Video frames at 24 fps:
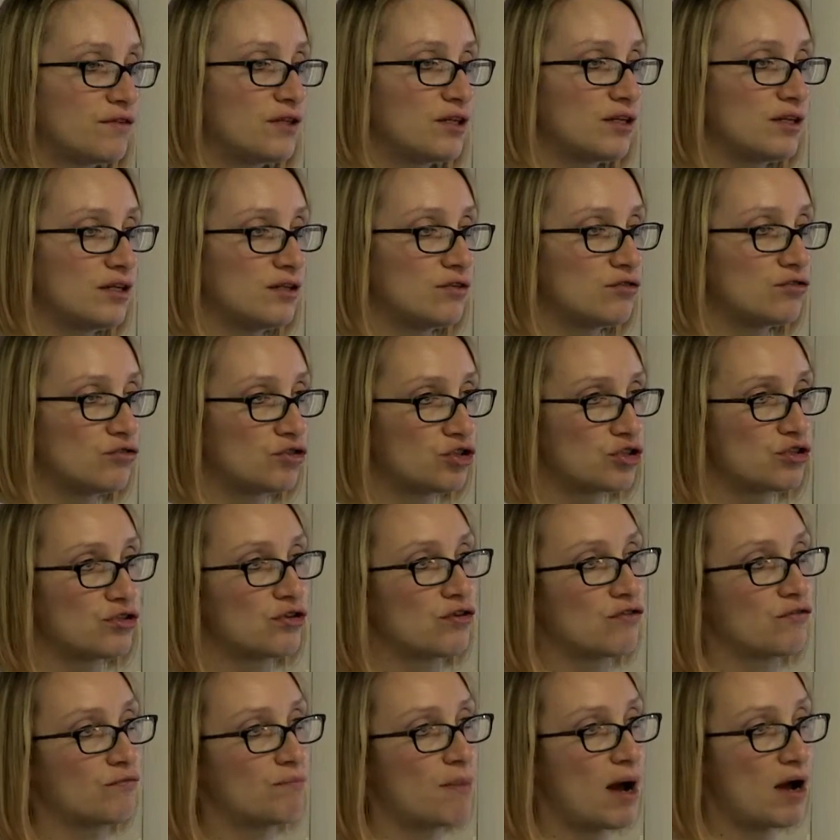the notion
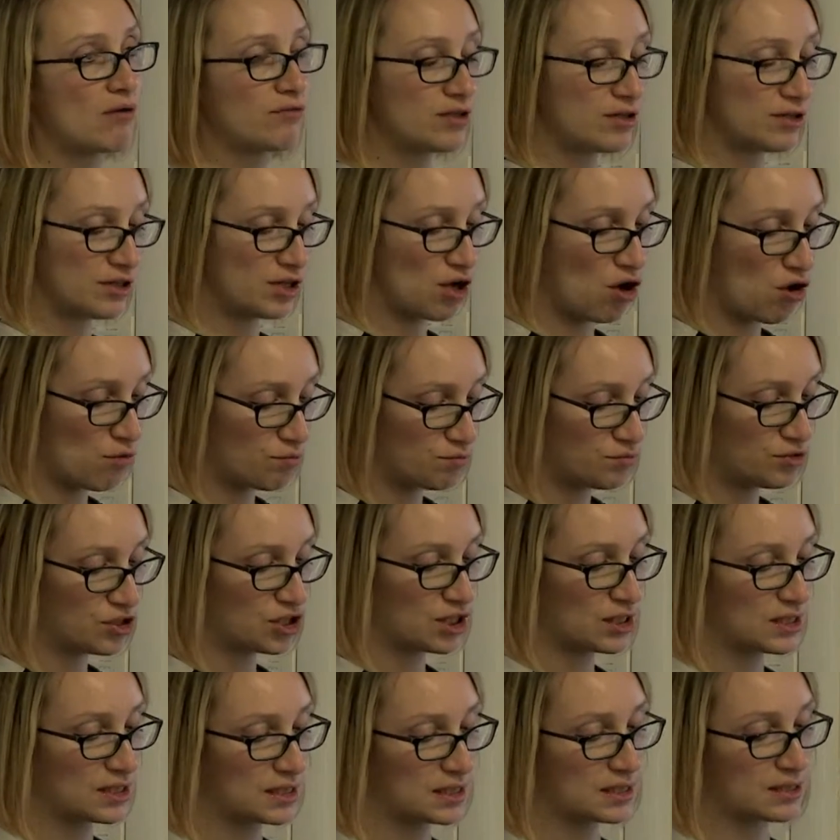of boundary object,